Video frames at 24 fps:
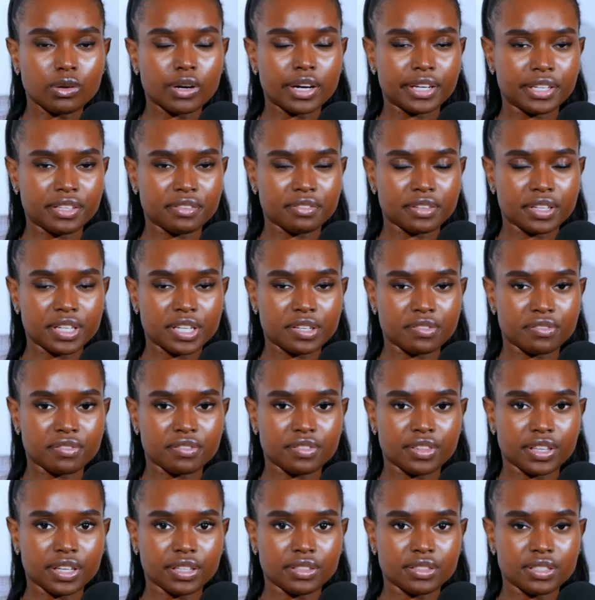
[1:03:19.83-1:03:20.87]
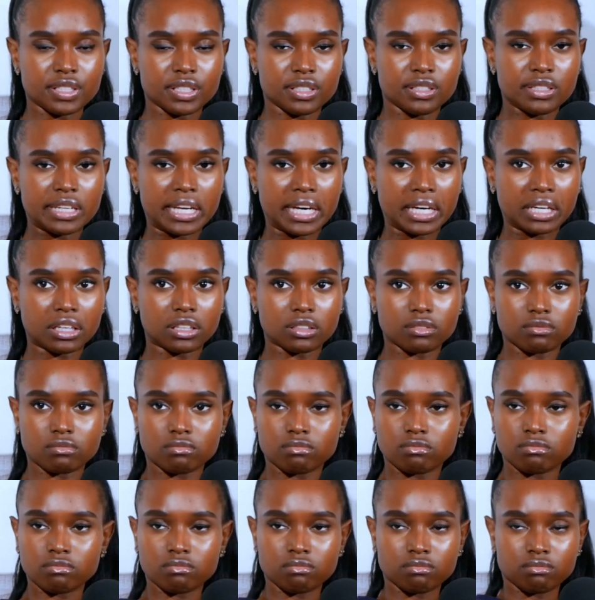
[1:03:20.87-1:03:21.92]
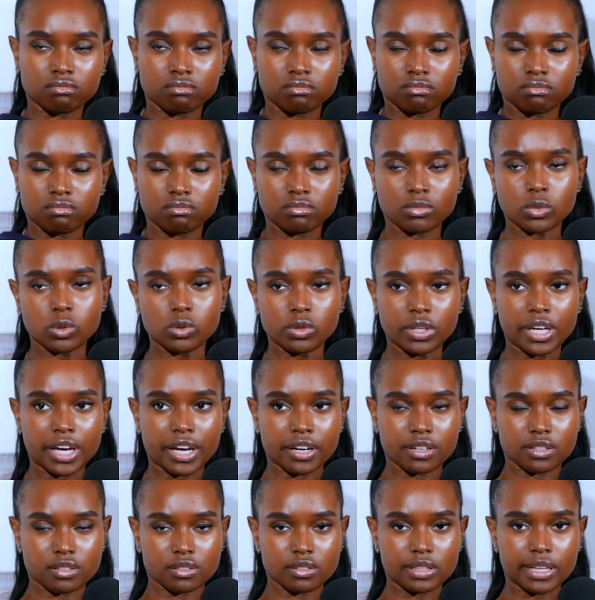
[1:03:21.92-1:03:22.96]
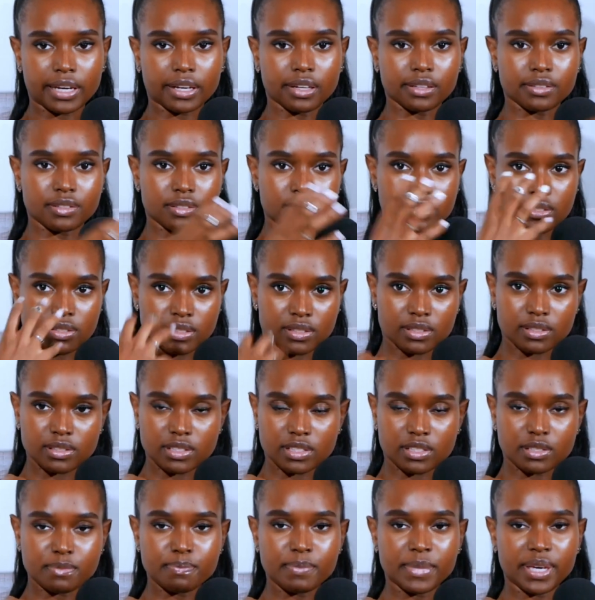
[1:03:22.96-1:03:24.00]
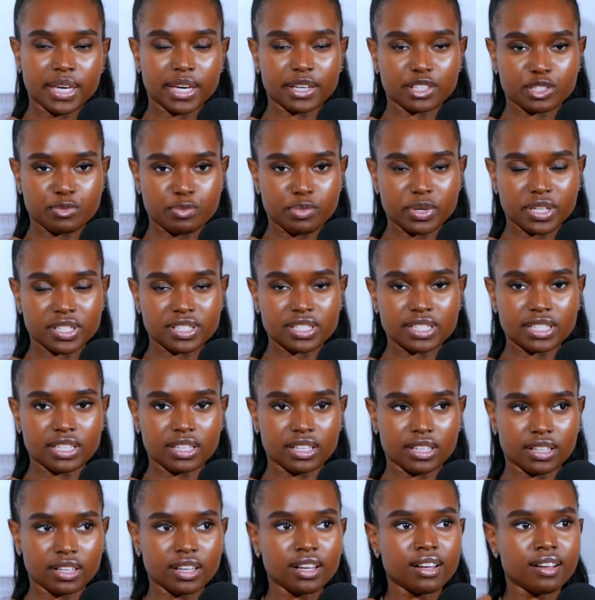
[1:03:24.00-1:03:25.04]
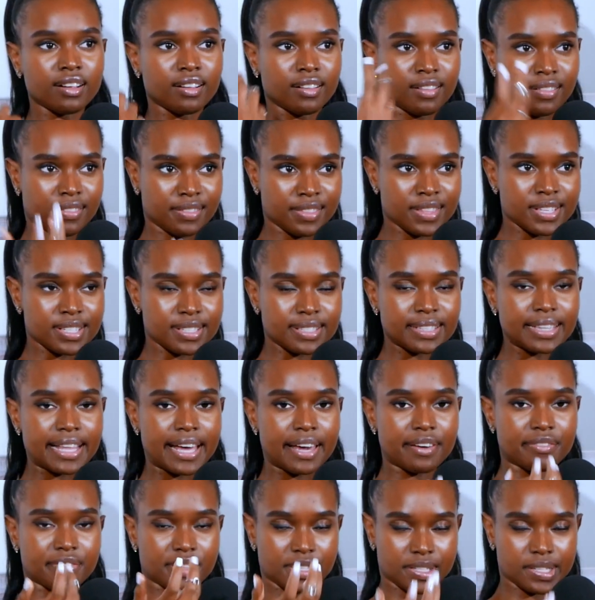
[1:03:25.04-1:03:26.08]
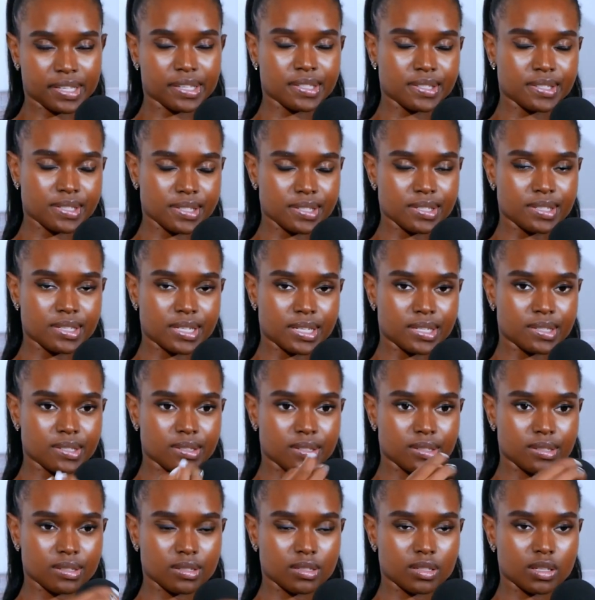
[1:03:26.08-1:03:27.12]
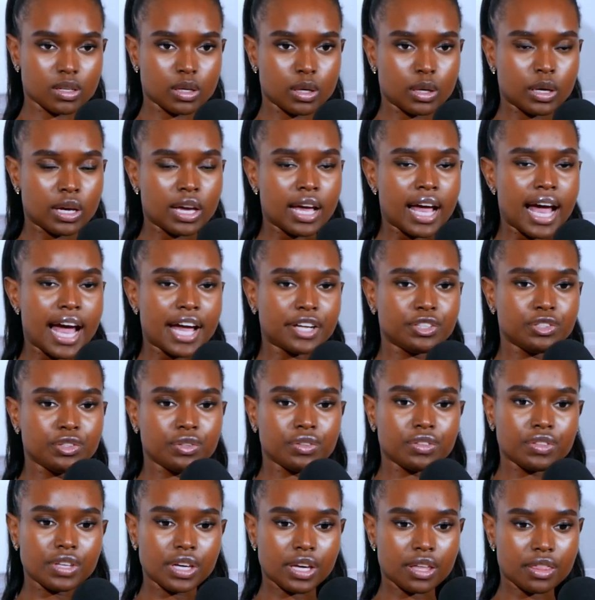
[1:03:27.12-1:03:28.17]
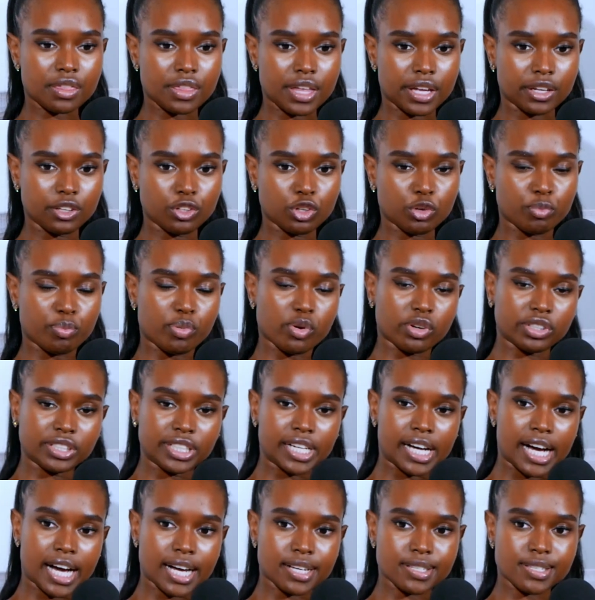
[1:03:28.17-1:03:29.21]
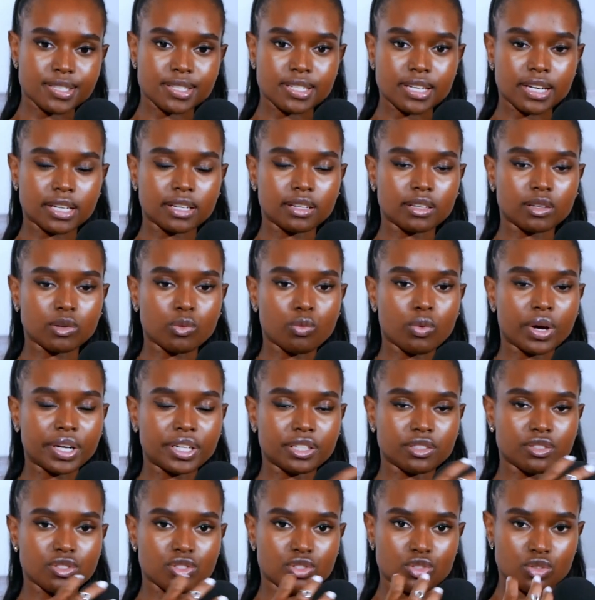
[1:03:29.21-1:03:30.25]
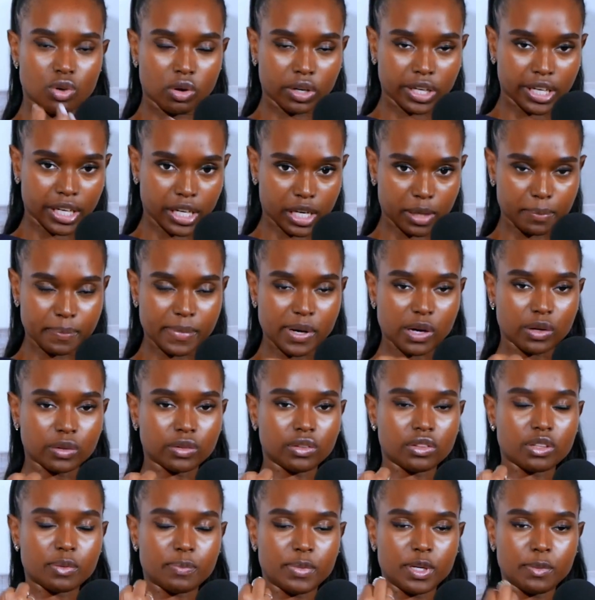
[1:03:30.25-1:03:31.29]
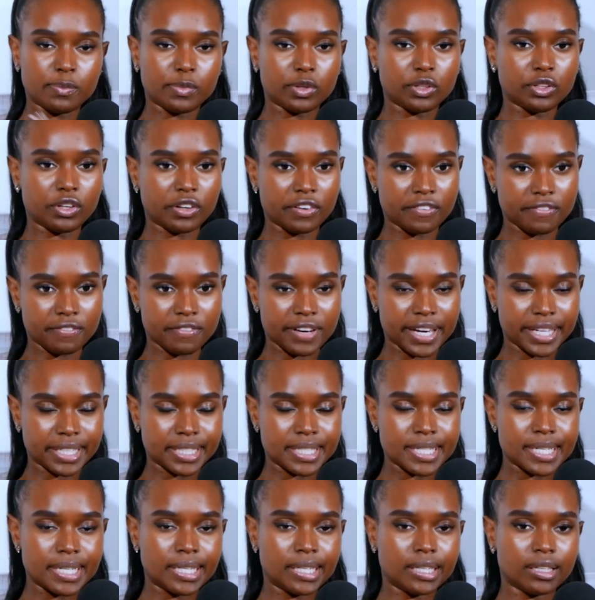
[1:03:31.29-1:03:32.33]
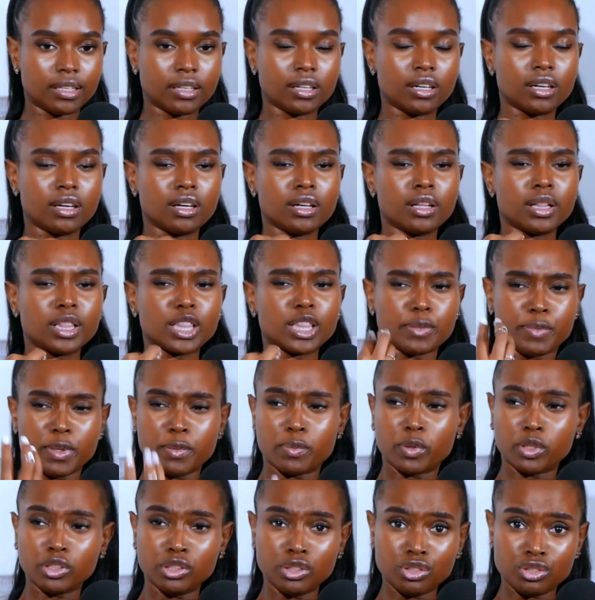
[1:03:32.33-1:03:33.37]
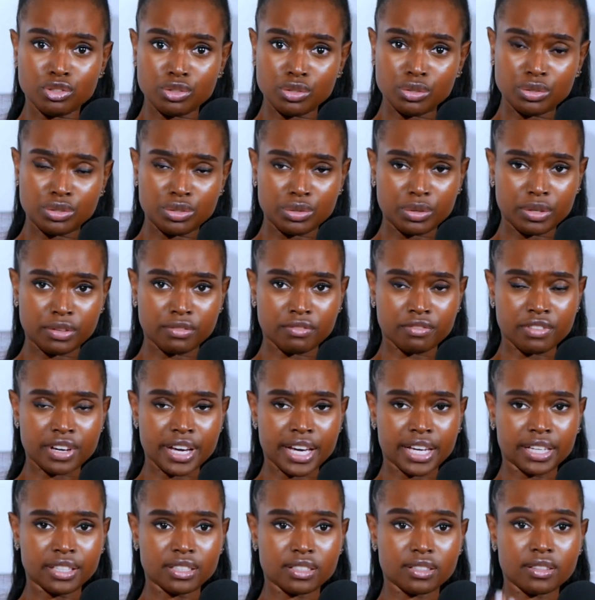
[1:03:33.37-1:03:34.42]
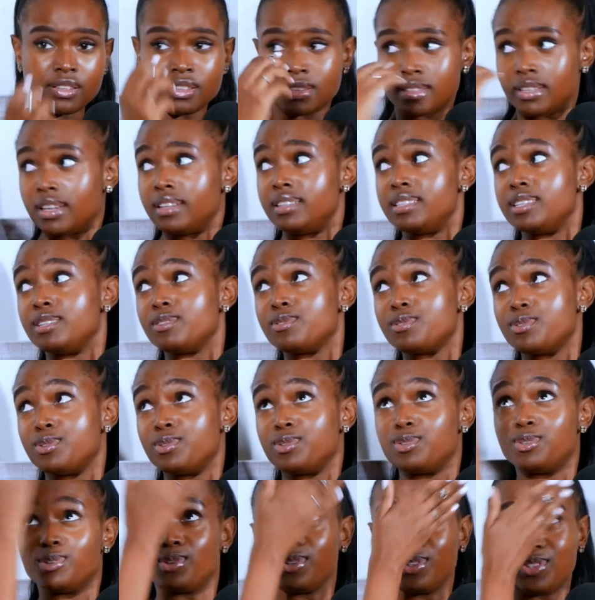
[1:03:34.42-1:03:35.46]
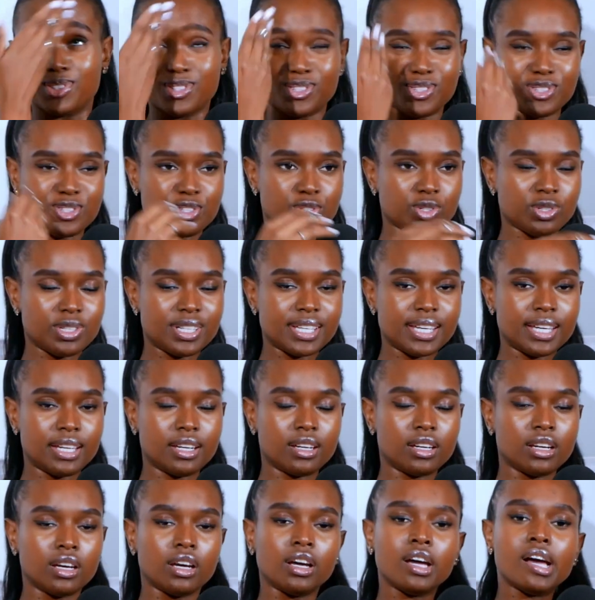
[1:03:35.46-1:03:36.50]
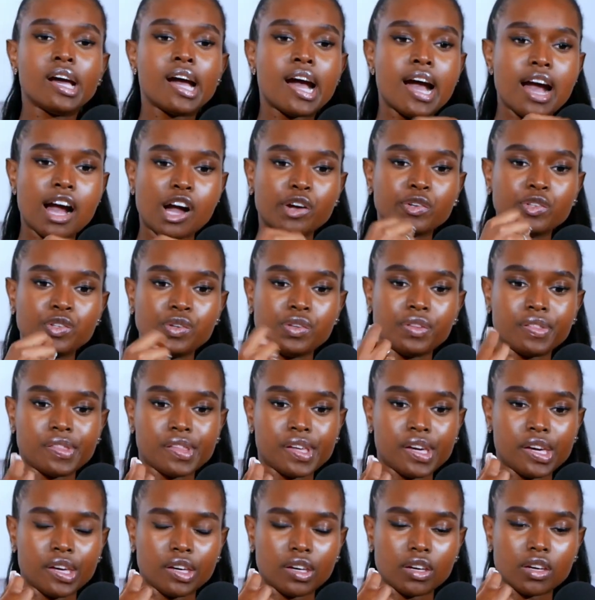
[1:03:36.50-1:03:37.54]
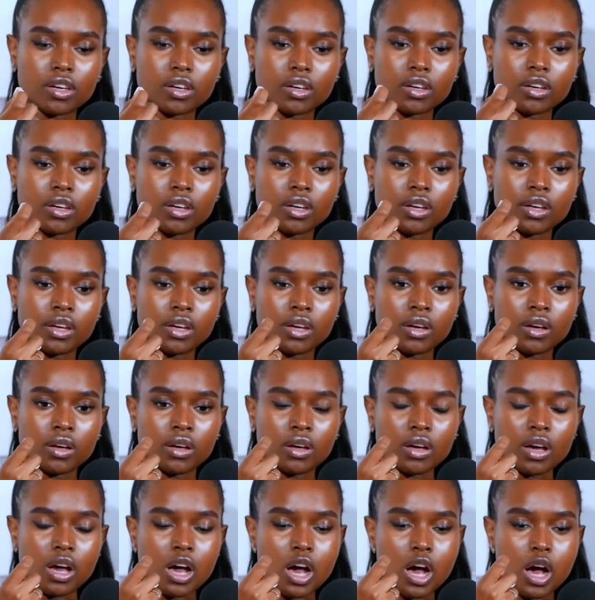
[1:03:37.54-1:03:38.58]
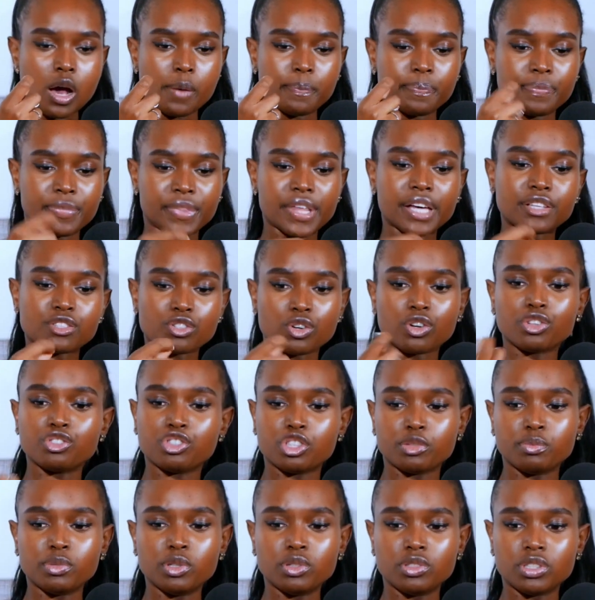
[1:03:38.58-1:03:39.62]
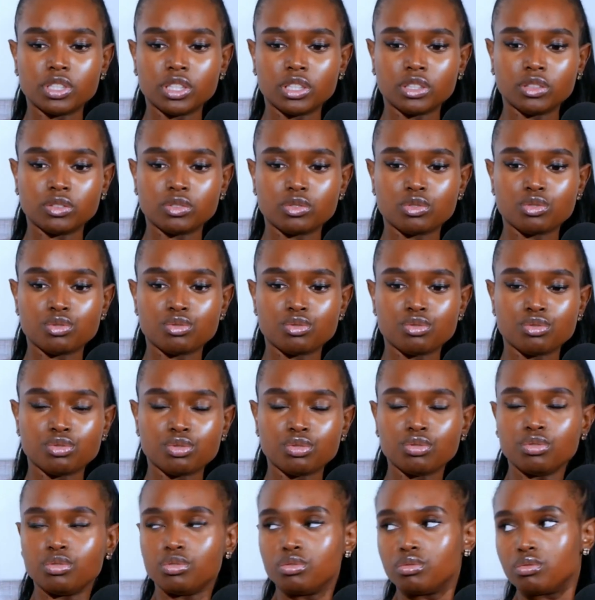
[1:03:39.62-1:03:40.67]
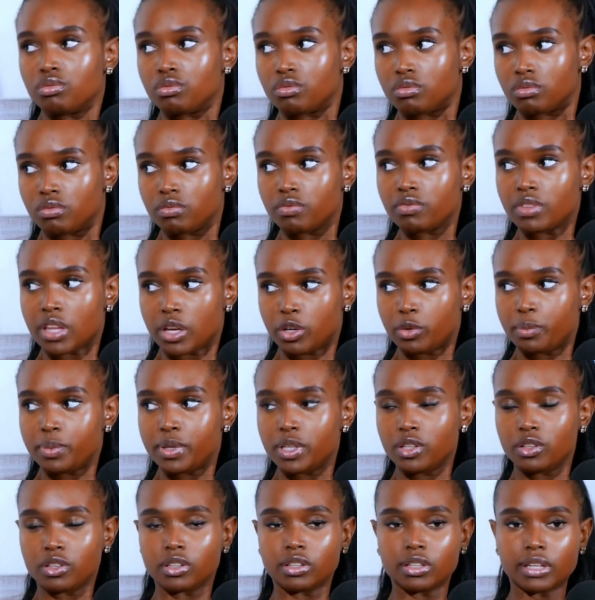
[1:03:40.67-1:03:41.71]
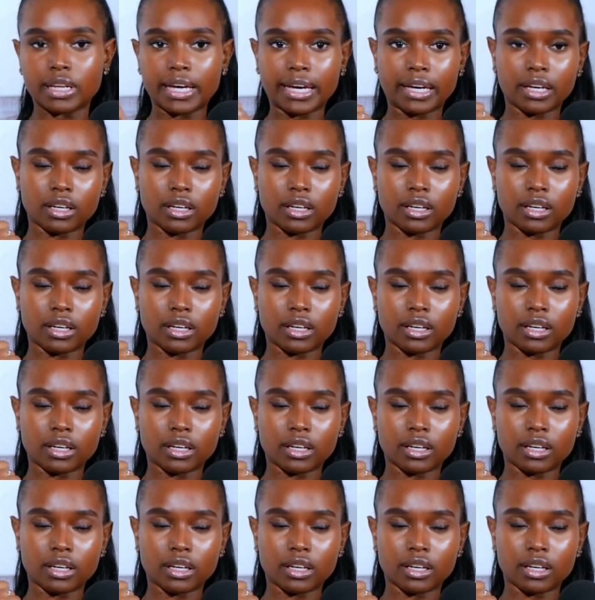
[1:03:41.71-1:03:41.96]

you and even if they did like who cares like it's thank you me expressing this life this existence and you think that your podcast and what it's talking about the people you're inviting the people you choose to invite, the settings you choose to shoot in, how do you think um, that's contributing to that opinion?